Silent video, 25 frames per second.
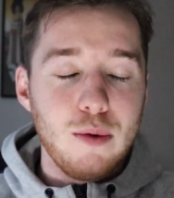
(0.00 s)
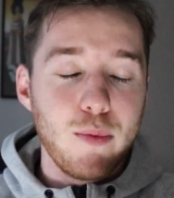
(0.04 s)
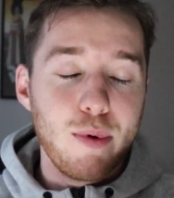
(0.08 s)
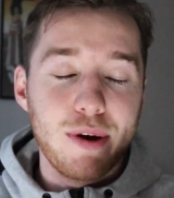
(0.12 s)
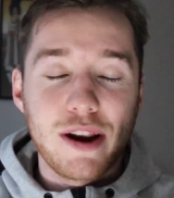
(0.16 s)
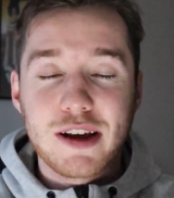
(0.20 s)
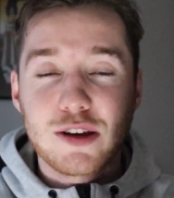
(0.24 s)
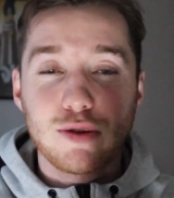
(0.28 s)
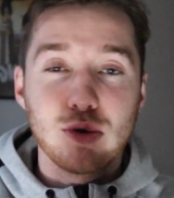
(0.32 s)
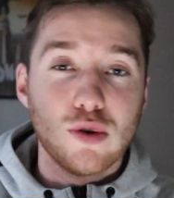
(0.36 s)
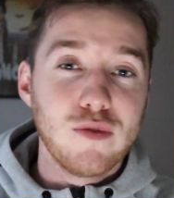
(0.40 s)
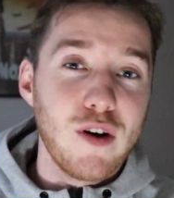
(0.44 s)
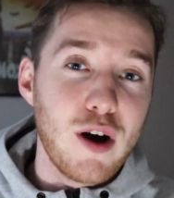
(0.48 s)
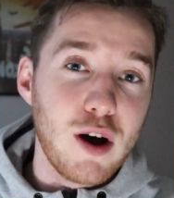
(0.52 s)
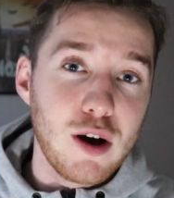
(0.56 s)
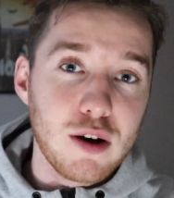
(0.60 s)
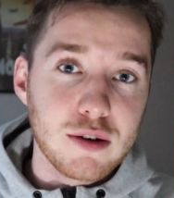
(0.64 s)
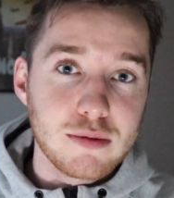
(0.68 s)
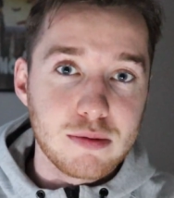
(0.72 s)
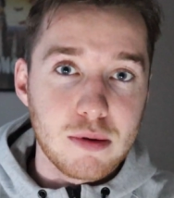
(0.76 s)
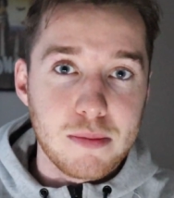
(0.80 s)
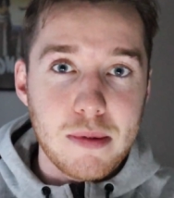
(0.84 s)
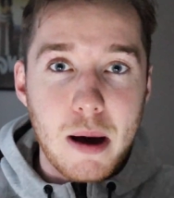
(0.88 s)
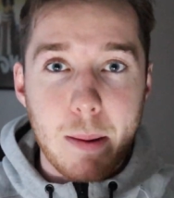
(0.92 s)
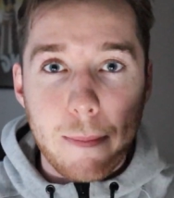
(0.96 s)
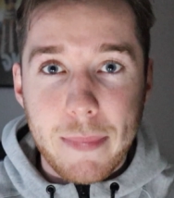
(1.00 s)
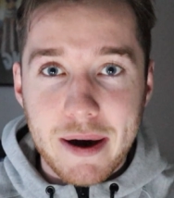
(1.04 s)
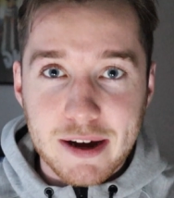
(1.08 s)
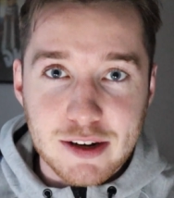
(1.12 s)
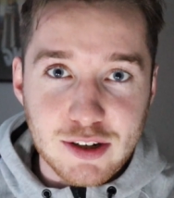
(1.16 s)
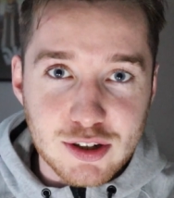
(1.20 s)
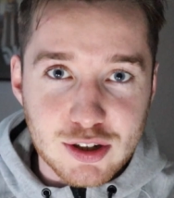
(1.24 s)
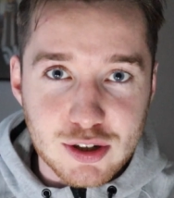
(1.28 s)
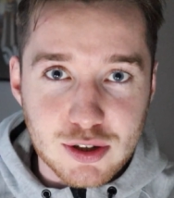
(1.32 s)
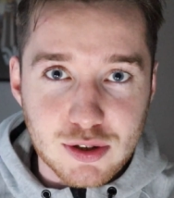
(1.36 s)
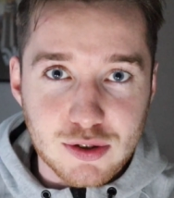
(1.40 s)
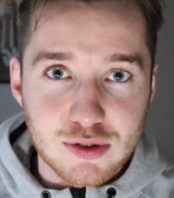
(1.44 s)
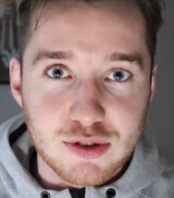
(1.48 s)
when they sort of ask me about
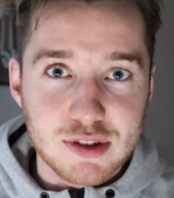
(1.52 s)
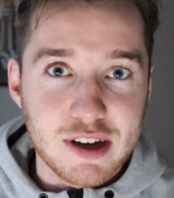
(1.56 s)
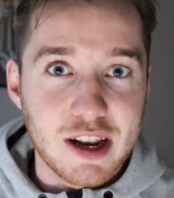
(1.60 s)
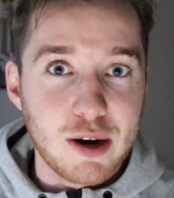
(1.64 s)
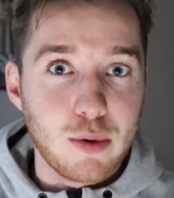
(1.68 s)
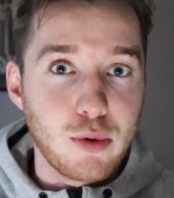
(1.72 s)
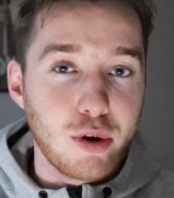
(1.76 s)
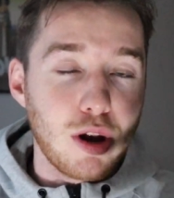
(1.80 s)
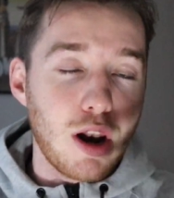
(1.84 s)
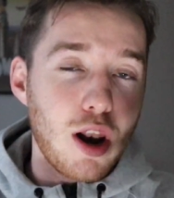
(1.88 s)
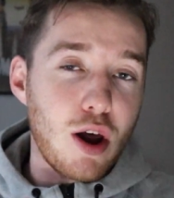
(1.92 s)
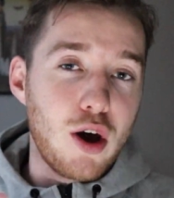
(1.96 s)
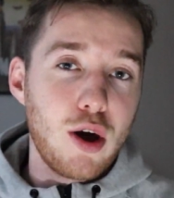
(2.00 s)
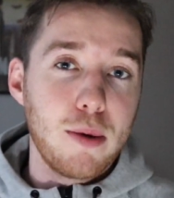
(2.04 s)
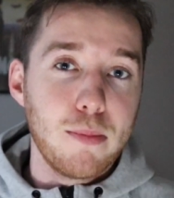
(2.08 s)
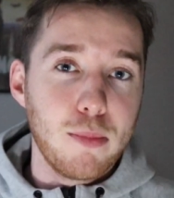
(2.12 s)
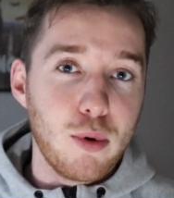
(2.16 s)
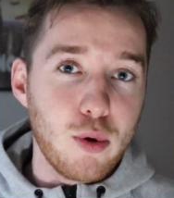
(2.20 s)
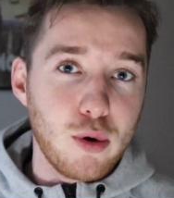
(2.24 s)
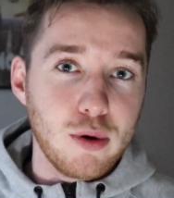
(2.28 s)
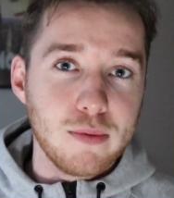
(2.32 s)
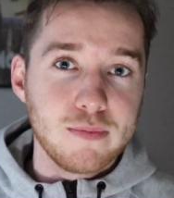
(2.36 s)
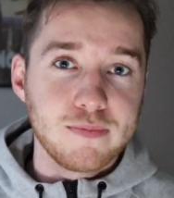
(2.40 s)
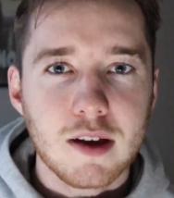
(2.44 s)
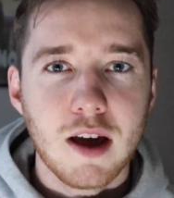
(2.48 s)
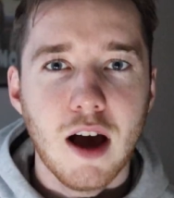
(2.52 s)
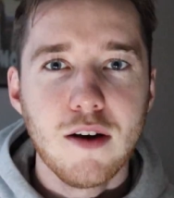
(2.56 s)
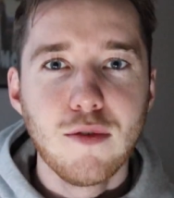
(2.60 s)
pensions and I want to learn more.